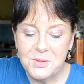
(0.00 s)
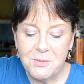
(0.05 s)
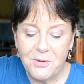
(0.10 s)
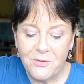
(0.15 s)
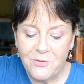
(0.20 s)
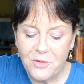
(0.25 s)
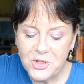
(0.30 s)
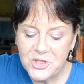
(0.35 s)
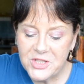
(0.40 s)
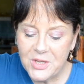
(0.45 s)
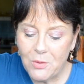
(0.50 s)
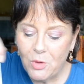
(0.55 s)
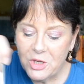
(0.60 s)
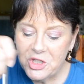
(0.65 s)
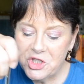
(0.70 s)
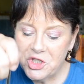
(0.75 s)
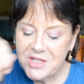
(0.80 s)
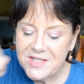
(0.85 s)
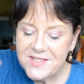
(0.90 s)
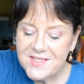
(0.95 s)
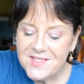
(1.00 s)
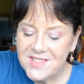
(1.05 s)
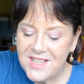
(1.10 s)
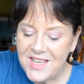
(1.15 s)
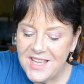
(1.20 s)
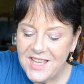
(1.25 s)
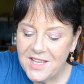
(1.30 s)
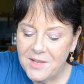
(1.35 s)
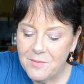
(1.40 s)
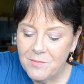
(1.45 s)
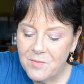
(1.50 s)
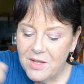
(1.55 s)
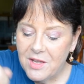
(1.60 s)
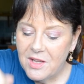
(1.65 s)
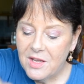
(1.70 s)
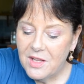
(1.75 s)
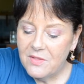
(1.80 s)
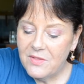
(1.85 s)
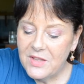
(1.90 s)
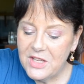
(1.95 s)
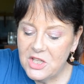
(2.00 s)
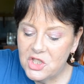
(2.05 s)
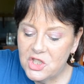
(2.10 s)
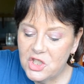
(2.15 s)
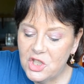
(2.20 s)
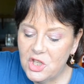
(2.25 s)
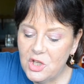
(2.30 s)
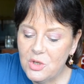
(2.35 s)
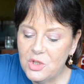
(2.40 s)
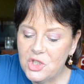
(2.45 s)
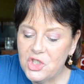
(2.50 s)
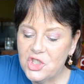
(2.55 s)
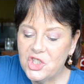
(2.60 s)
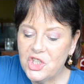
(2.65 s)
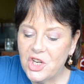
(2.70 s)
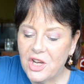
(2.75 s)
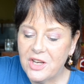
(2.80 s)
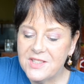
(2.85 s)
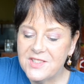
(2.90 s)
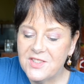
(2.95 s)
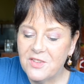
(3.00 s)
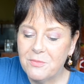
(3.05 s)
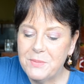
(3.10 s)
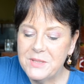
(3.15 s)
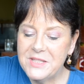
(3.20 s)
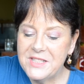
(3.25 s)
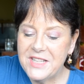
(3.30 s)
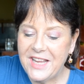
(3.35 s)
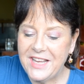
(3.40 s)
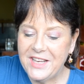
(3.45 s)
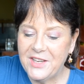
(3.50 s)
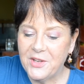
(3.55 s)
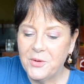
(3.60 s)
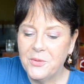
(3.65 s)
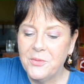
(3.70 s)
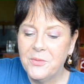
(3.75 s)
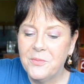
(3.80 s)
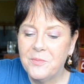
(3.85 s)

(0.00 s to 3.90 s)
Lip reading: But first I want you to see these huge chunks of potato.